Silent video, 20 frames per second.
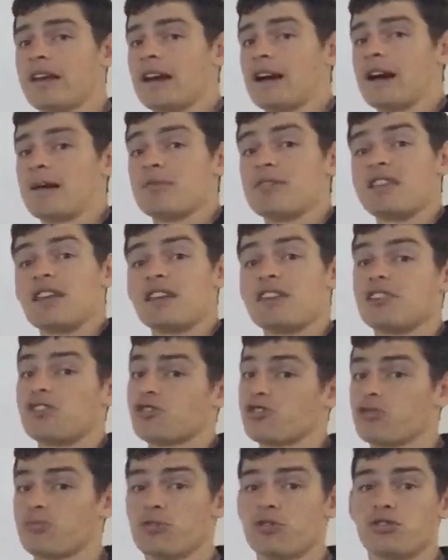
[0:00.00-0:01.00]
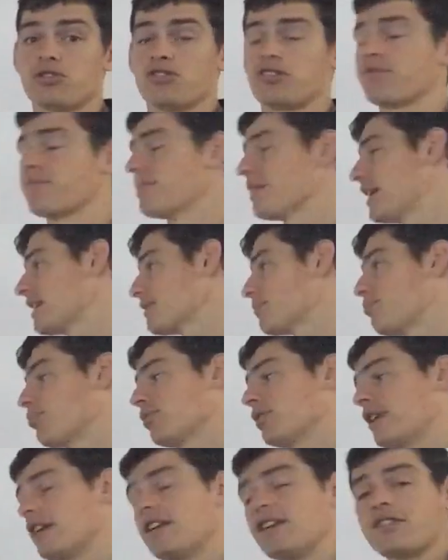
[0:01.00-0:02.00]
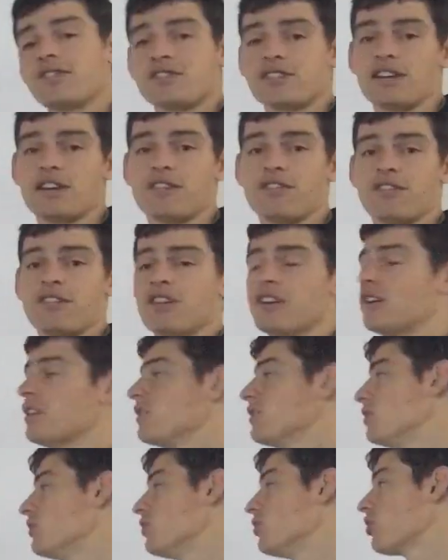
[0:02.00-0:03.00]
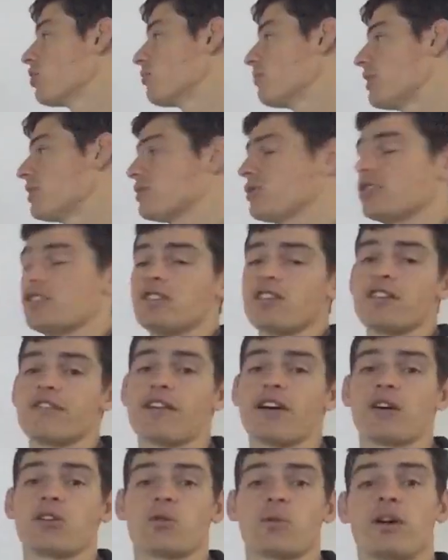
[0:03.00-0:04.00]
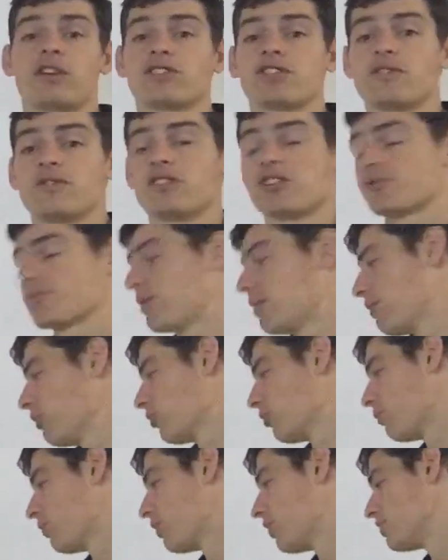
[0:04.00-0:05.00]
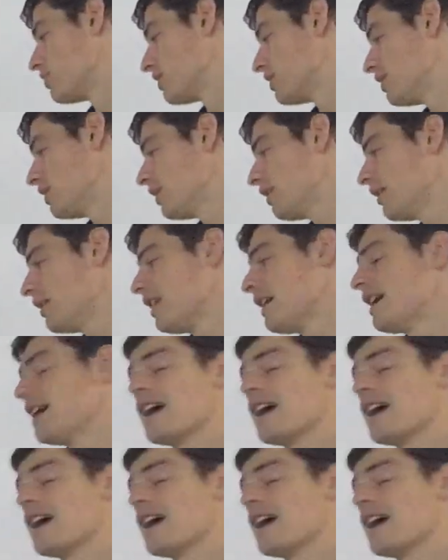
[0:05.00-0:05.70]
in their distribution of mass, plenty of stuff that you can mention in the evaluation of the experimental process here.